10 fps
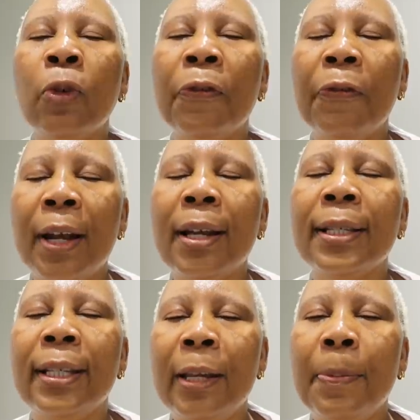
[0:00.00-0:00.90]
to fall
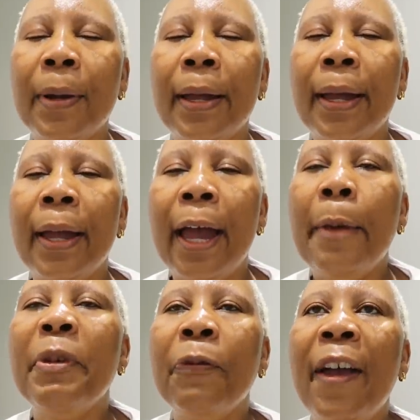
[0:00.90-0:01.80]
asleep.
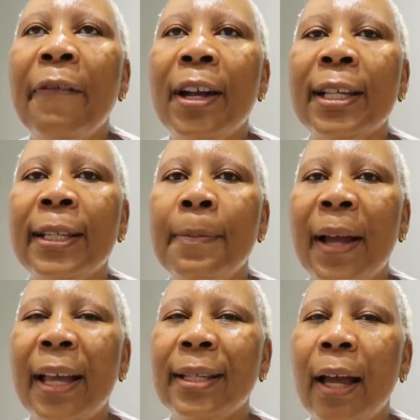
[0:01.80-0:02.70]
Before I fell asleep,
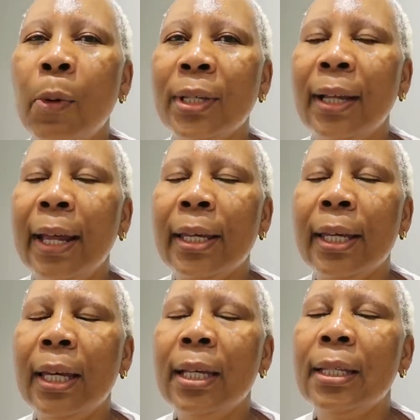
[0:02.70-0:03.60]
guys, I was
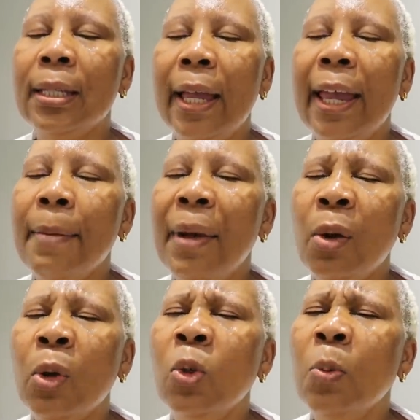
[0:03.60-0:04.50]
like, am I
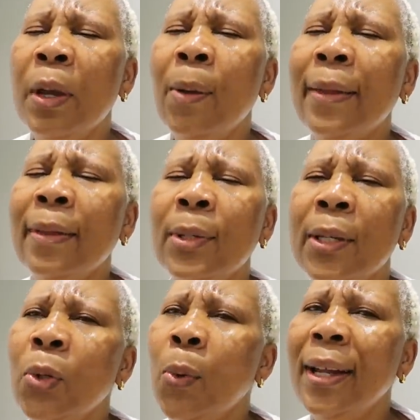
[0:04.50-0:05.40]
going to pay
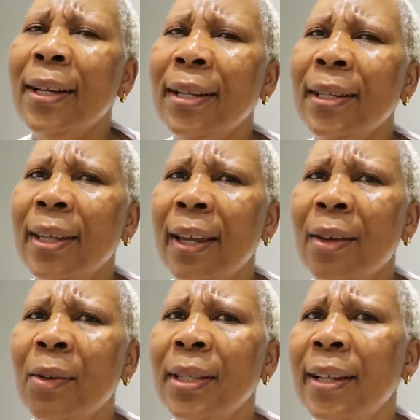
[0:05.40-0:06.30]
1,200 here?
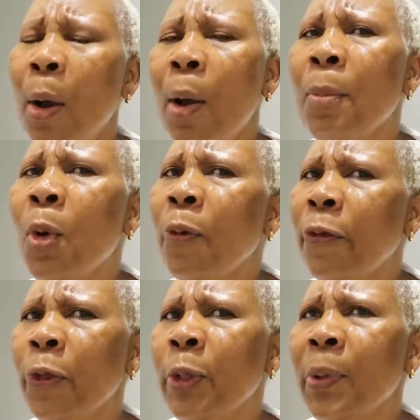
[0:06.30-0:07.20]
Because now I'm
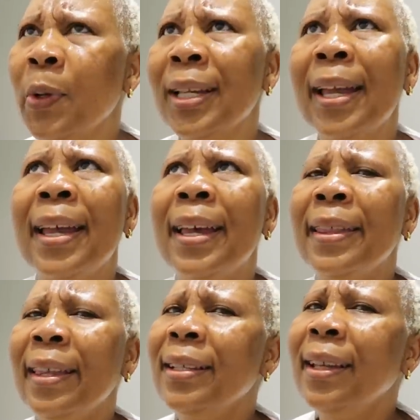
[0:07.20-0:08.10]
confused because
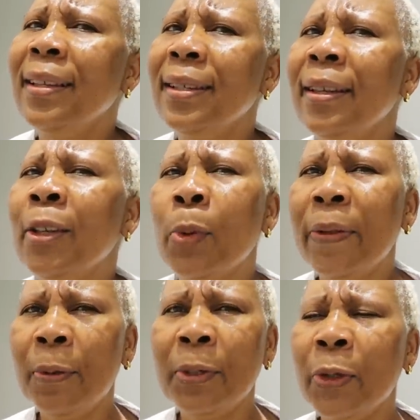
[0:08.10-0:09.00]
they say this thing is
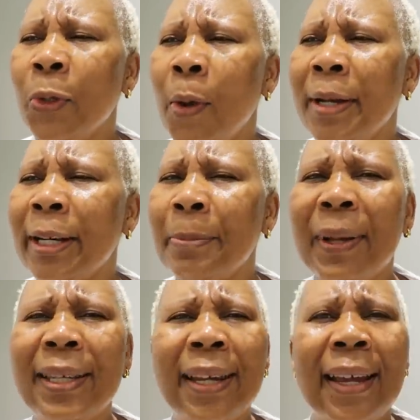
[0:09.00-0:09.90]
1,200.
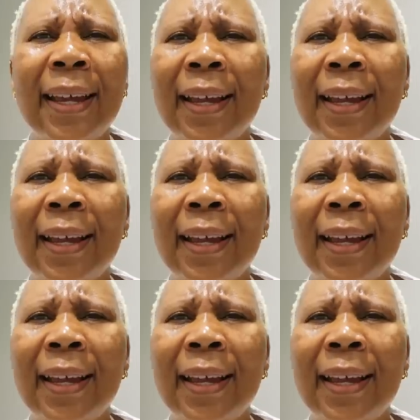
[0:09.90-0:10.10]
But